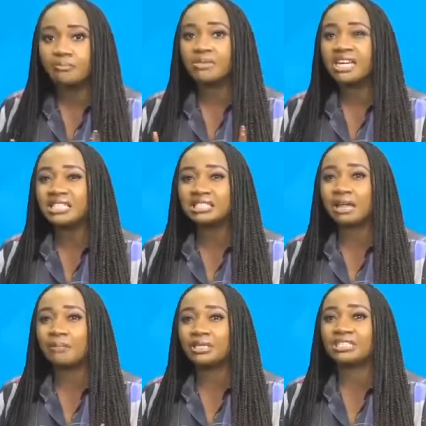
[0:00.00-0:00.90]

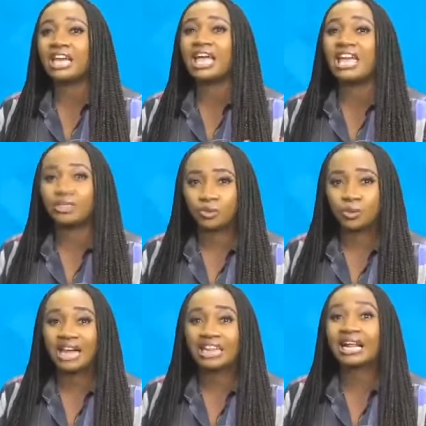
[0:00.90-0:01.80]
Minister Betta
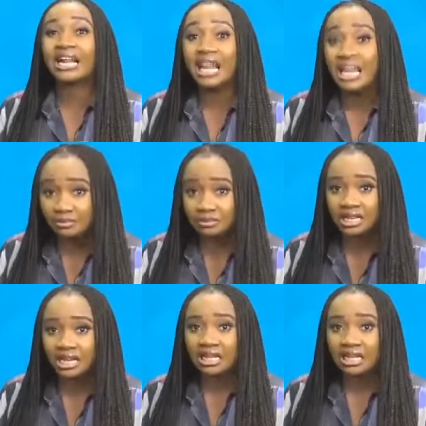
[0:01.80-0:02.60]
Edu had claimed